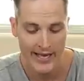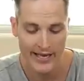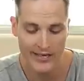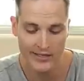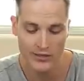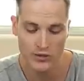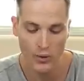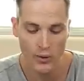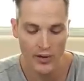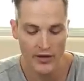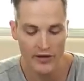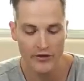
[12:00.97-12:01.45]

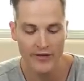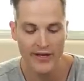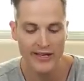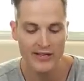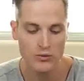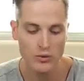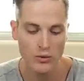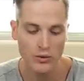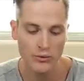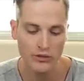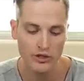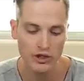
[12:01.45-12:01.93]
And so whether
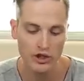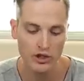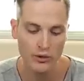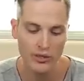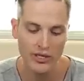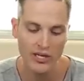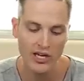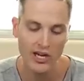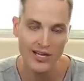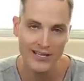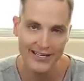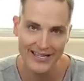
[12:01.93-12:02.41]
that's when we're
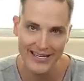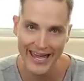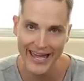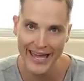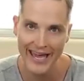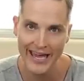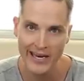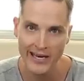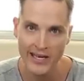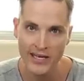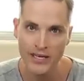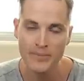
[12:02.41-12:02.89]
shooting on
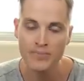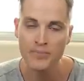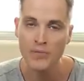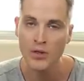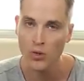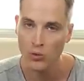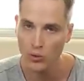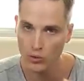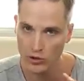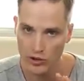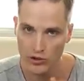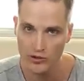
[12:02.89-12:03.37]
Canon,
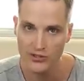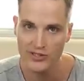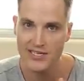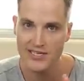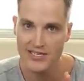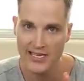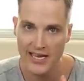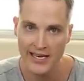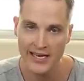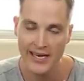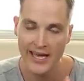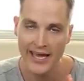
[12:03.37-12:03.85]
we'll use
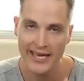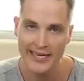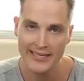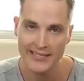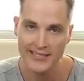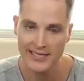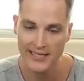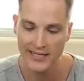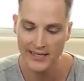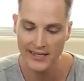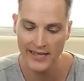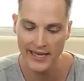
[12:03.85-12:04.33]
the 10 to
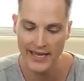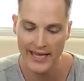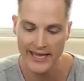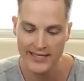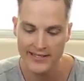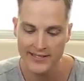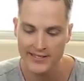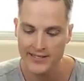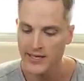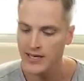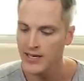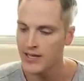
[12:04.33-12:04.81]
18
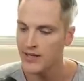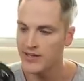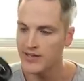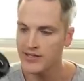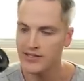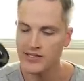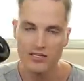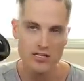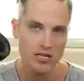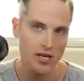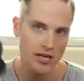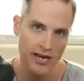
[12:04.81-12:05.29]
lens.
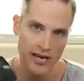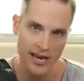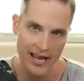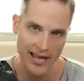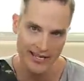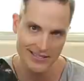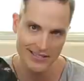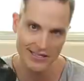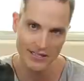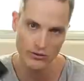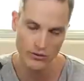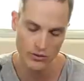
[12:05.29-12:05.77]
This is on an
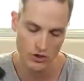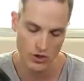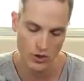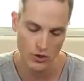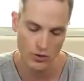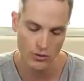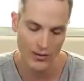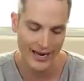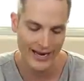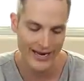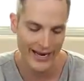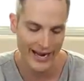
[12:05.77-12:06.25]

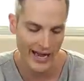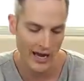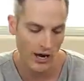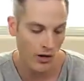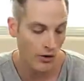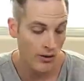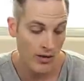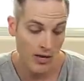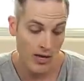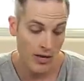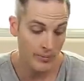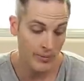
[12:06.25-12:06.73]
SL2 right
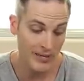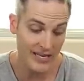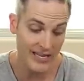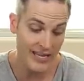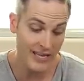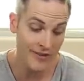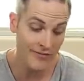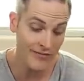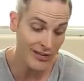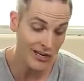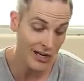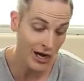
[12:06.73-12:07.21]
now. But
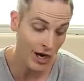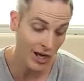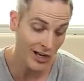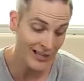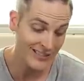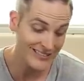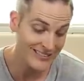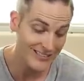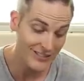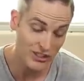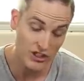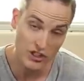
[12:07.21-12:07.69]
even
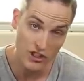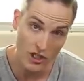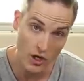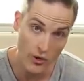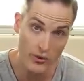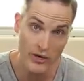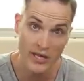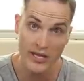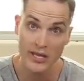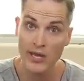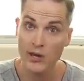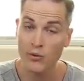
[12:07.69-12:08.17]
on
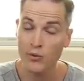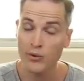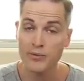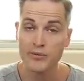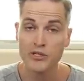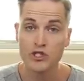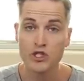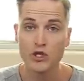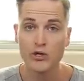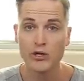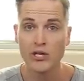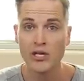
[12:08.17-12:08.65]
Sony, and we've
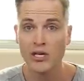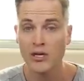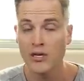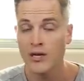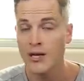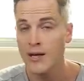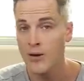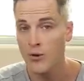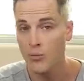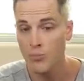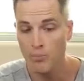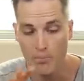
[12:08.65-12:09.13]
been shooting
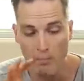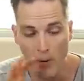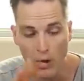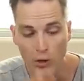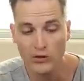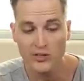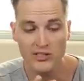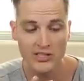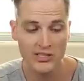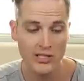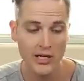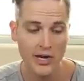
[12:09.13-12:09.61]

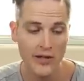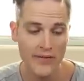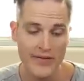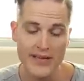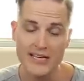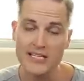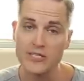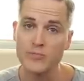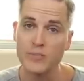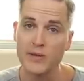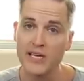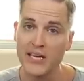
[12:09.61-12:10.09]
mostly on
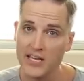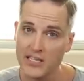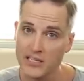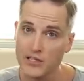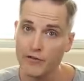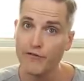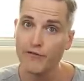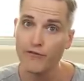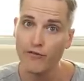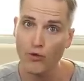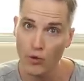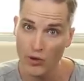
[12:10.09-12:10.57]
this because
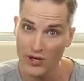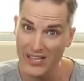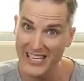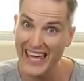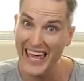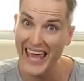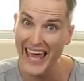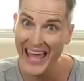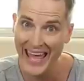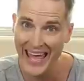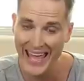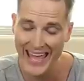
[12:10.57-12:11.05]
of
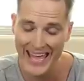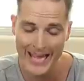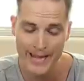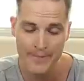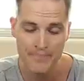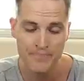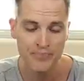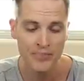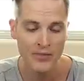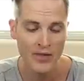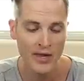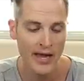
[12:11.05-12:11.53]

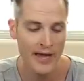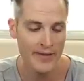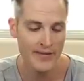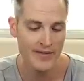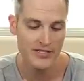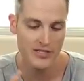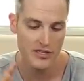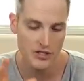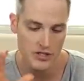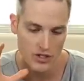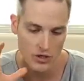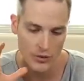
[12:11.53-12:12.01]
4K, and
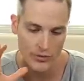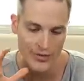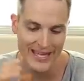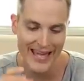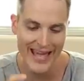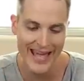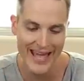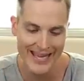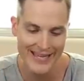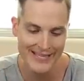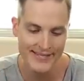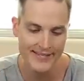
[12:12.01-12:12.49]
this is
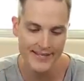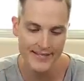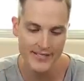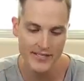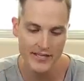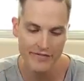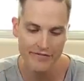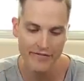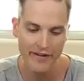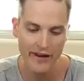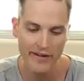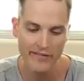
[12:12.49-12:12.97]
Sony
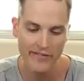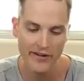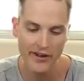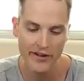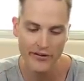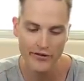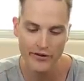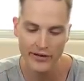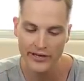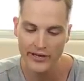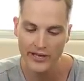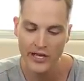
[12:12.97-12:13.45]

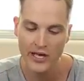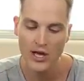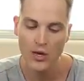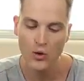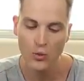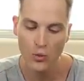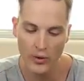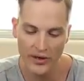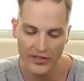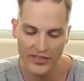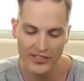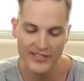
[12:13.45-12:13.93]
A6500
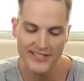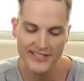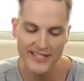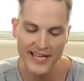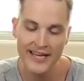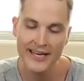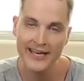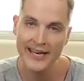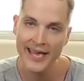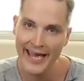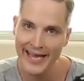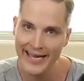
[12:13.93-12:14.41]
with the
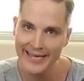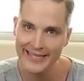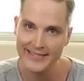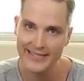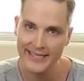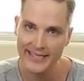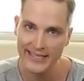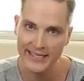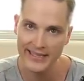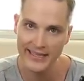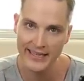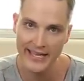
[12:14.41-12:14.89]
10 to
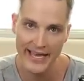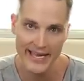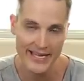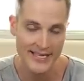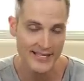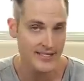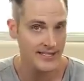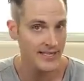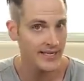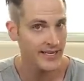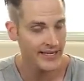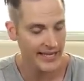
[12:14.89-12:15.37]
18 lens.